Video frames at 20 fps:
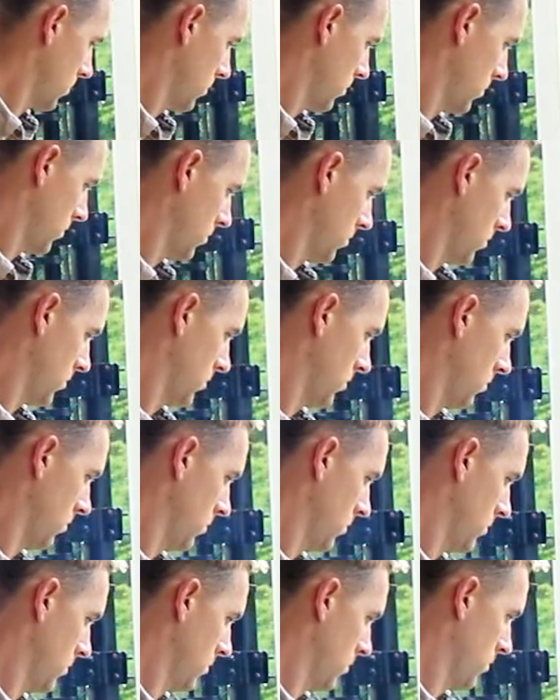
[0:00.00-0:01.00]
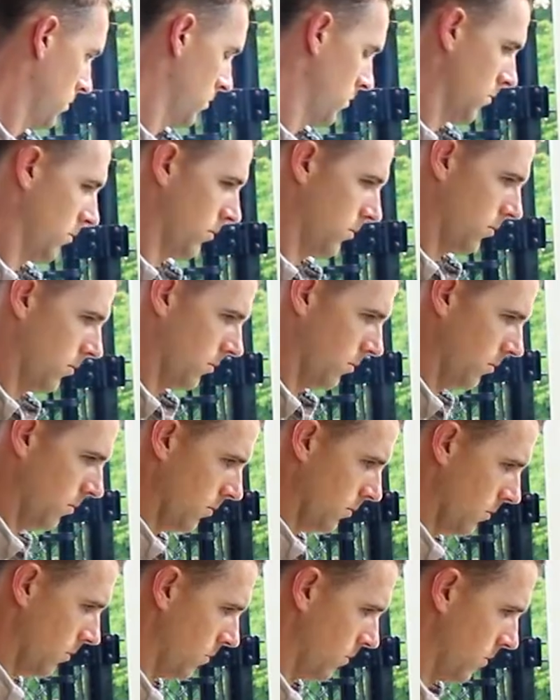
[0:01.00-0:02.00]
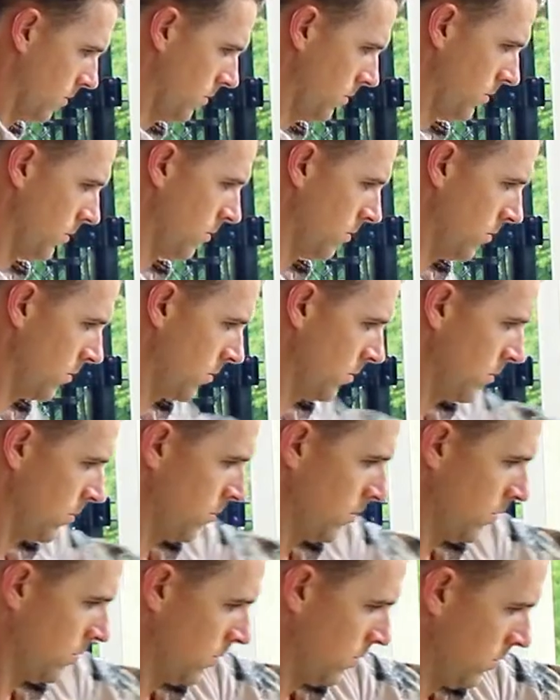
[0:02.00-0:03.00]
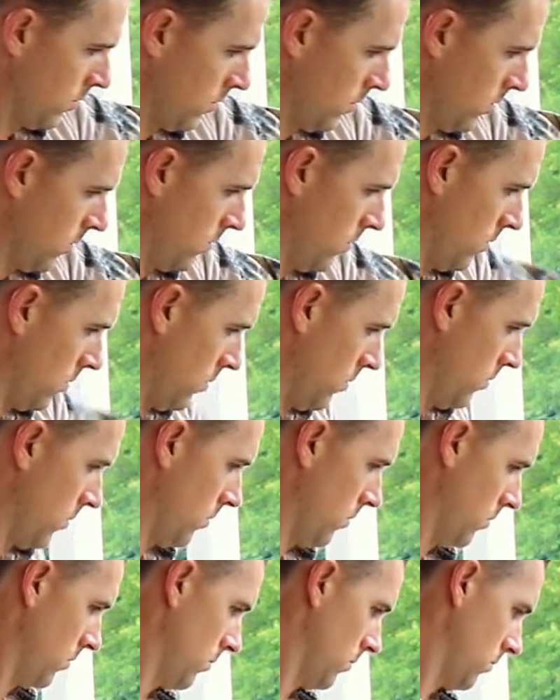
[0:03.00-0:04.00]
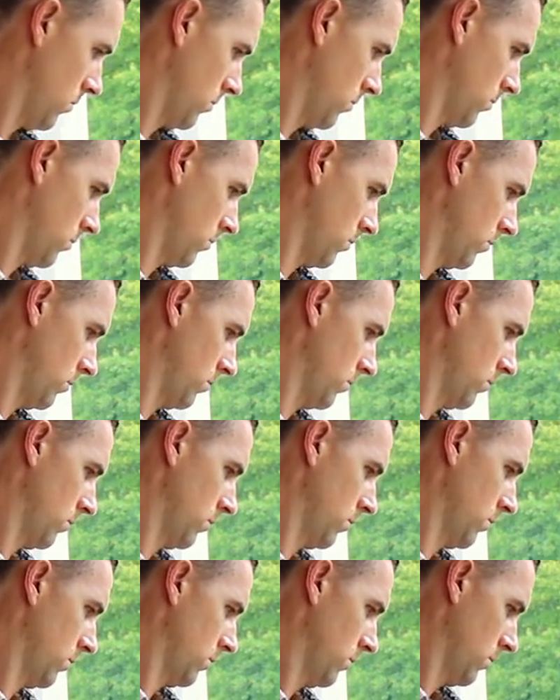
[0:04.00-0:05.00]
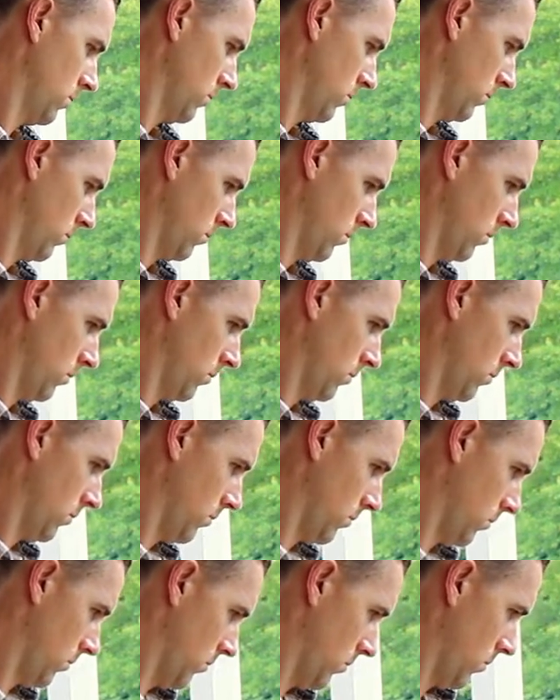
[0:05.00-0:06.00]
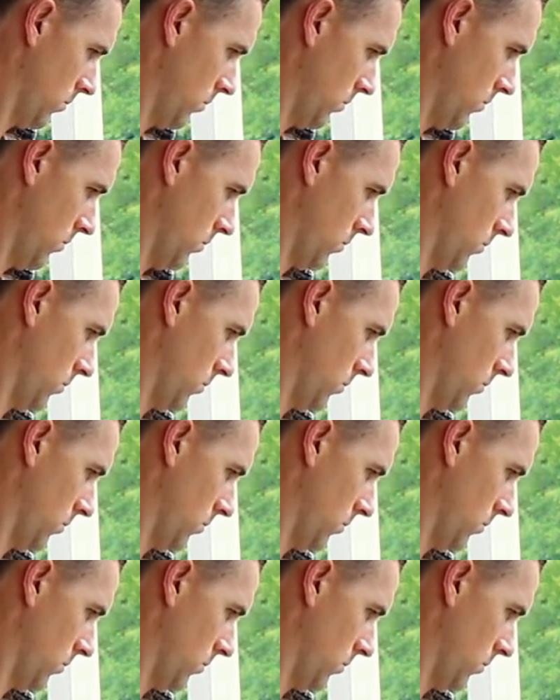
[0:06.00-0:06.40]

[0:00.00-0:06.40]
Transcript: (no one is talking)